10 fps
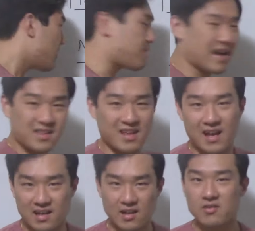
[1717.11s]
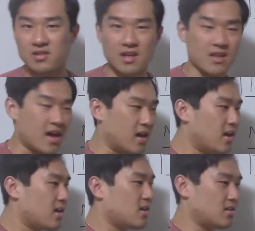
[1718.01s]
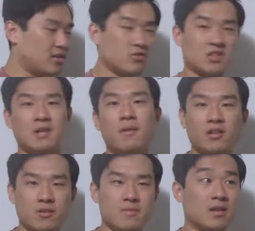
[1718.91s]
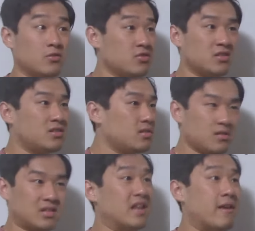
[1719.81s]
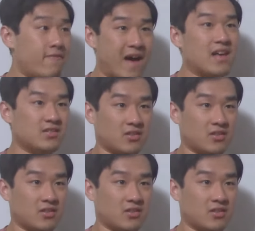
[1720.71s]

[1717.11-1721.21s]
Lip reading: Back then I cannot say that. And they just keep on telling me like just say that fast,